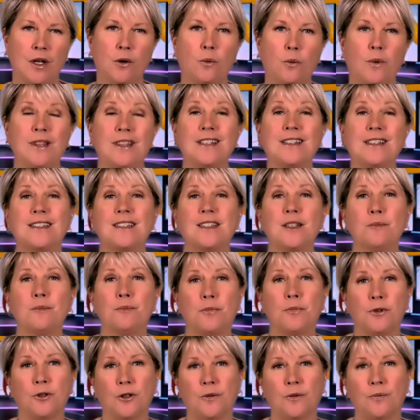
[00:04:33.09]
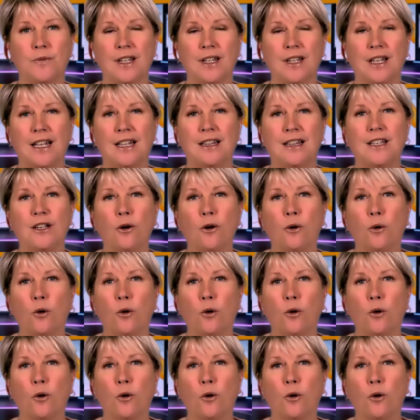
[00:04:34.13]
When the simple and the